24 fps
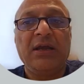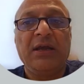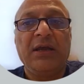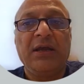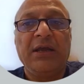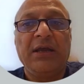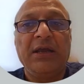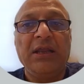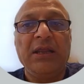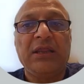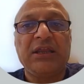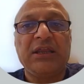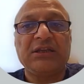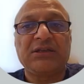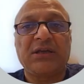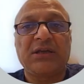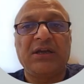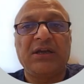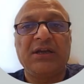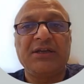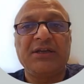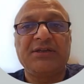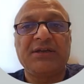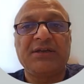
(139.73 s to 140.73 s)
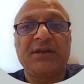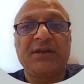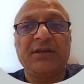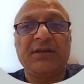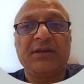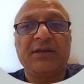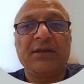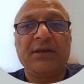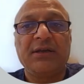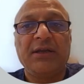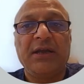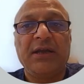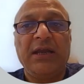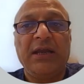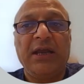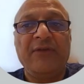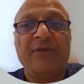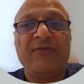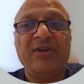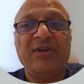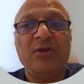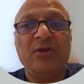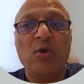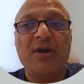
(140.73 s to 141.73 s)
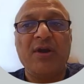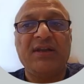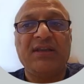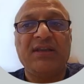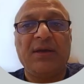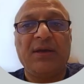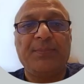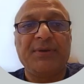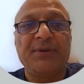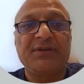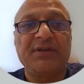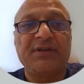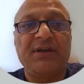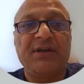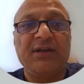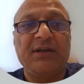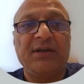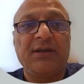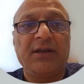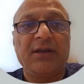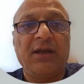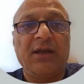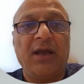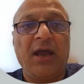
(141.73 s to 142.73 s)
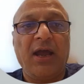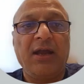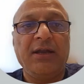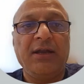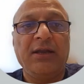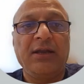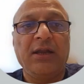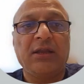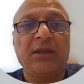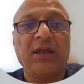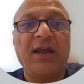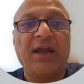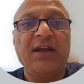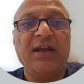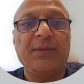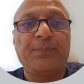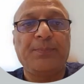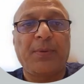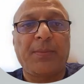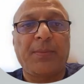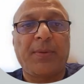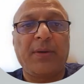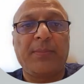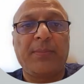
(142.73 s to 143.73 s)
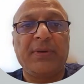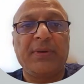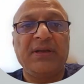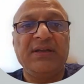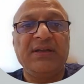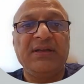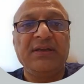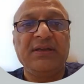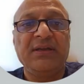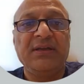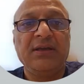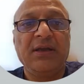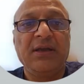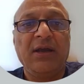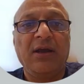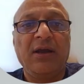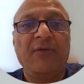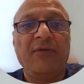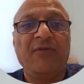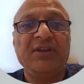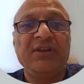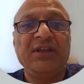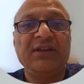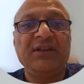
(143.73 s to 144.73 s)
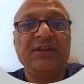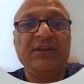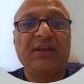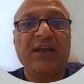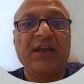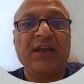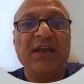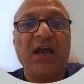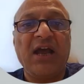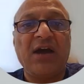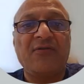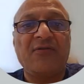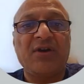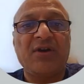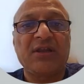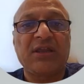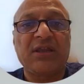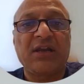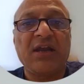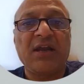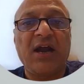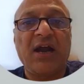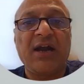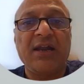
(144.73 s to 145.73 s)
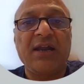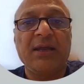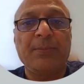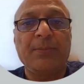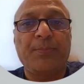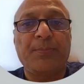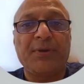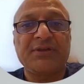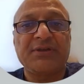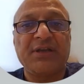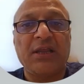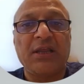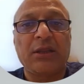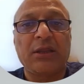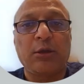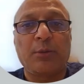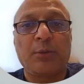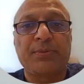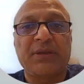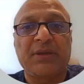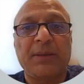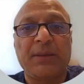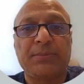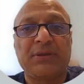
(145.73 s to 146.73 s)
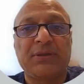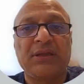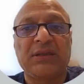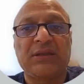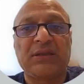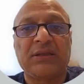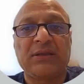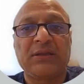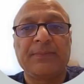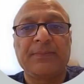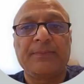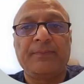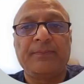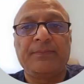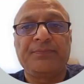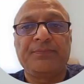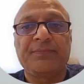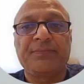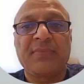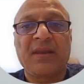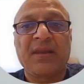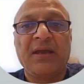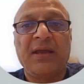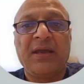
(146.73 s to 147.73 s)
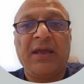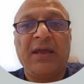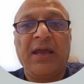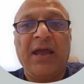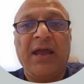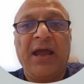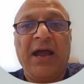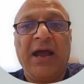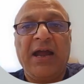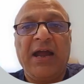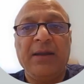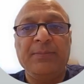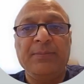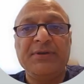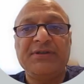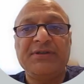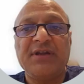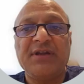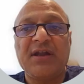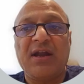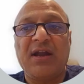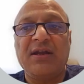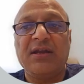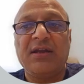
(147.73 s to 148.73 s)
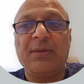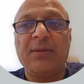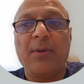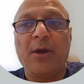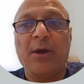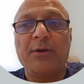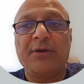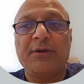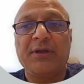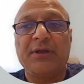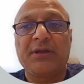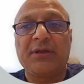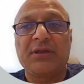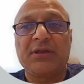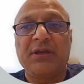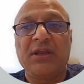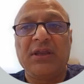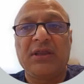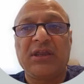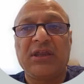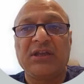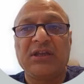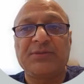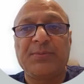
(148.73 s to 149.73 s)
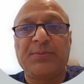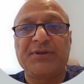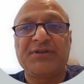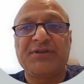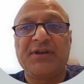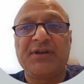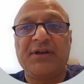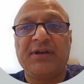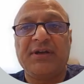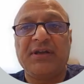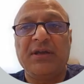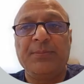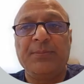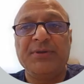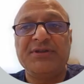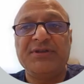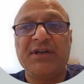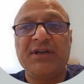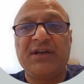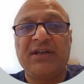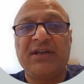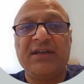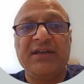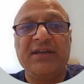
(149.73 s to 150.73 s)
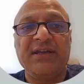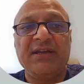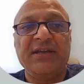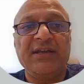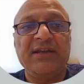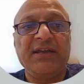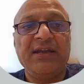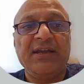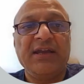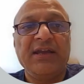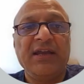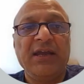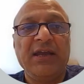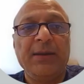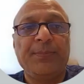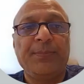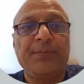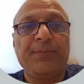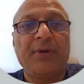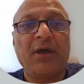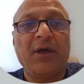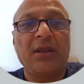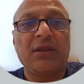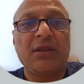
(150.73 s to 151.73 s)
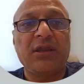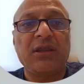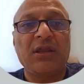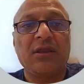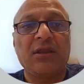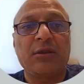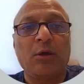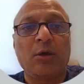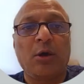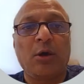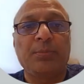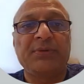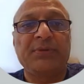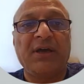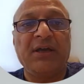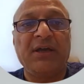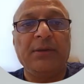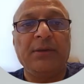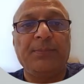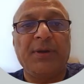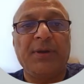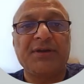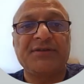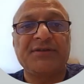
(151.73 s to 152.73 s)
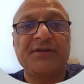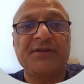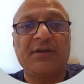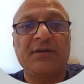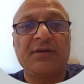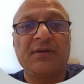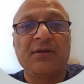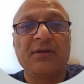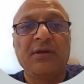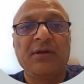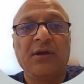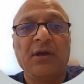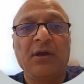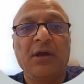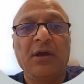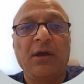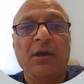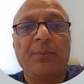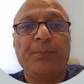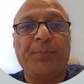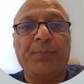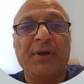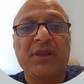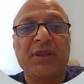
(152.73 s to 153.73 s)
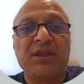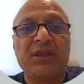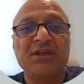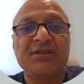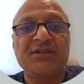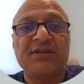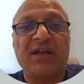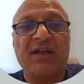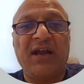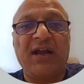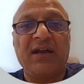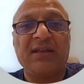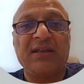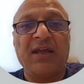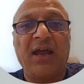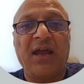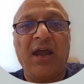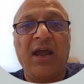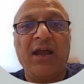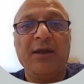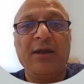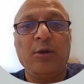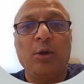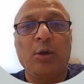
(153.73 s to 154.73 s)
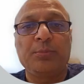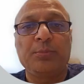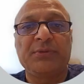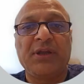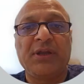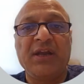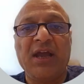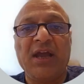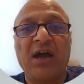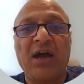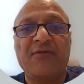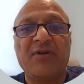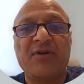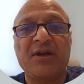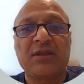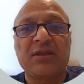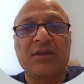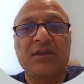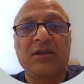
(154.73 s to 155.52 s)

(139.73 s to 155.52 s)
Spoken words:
In such condition, evaluate the patient and decide preferably within 3 hours regarding presence of sepsis. Administer antibiotics in such patient immediately if concerns of the infection persist at the end of 3 hours